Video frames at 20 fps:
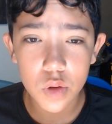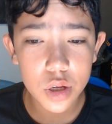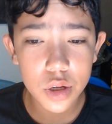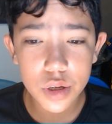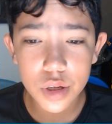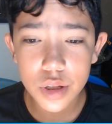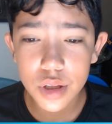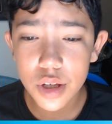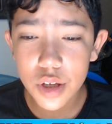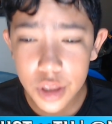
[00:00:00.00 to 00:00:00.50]

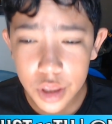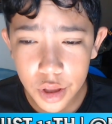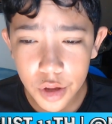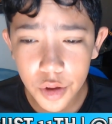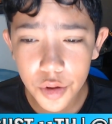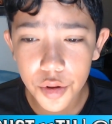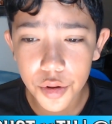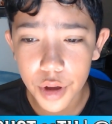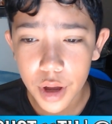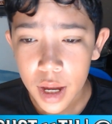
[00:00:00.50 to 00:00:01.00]
You
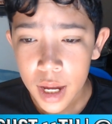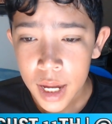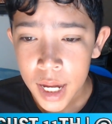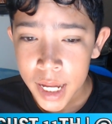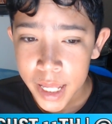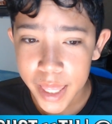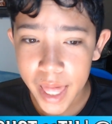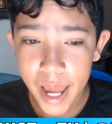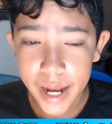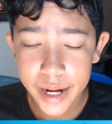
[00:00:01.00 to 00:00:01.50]
knew
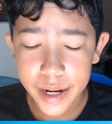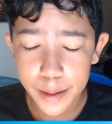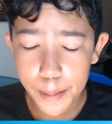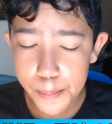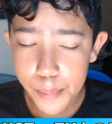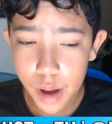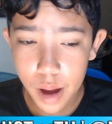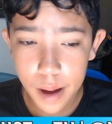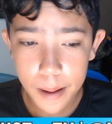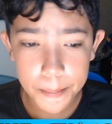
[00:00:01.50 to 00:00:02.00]
that
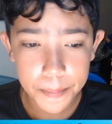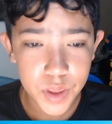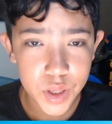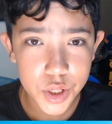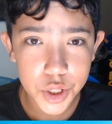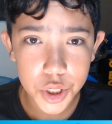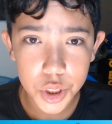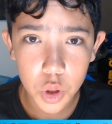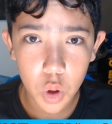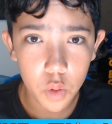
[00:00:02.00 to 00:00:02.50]

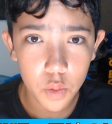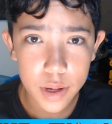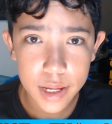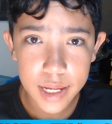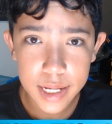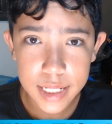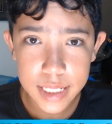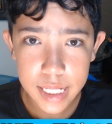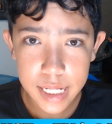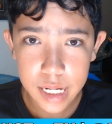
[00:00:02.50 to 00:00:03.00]
Geelong were
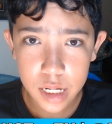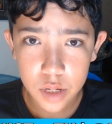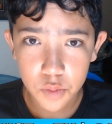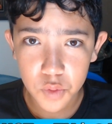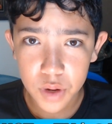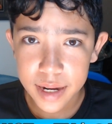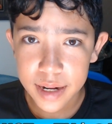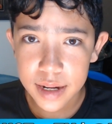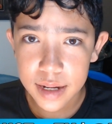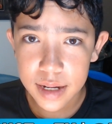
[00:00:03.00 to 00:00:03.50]
easily going to
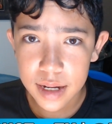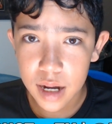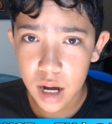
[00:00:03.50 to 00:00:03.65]
win.